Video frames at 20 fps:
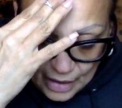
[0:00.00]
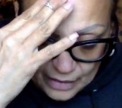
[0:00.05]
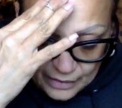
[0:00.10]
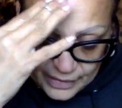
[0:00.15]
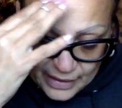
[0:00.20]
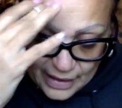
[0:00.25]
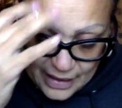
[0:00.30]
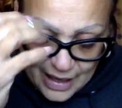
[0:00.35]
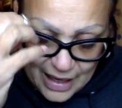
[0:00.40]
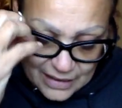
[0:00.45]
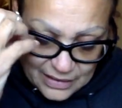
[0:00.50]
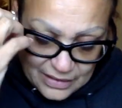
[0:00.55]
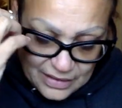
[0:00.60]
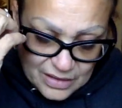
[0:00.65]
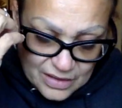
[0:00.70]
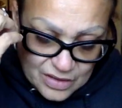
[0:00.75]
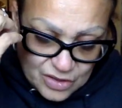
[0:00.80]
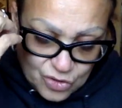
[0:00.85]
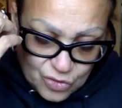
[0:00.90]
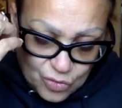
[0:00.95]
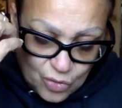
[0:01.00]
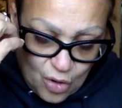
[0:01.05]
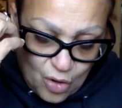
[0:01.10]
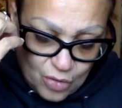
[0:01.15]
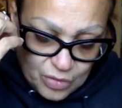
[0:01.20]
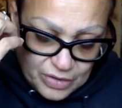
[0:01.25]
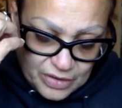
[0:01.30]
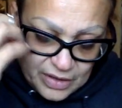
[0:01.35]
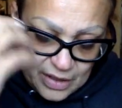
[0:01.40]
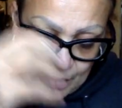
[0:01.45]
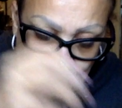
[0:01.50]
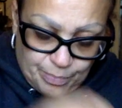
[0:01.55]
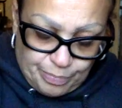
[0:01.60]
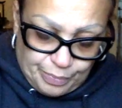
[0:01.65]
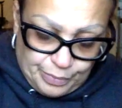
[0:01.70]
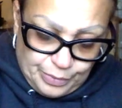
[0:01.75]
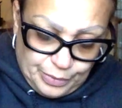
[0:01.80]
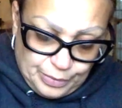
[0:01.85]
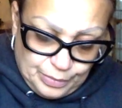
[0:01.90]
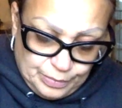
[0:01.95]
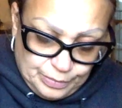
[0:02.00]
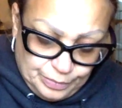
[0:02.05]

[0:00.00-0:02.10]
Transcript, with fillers: They got this strong temper.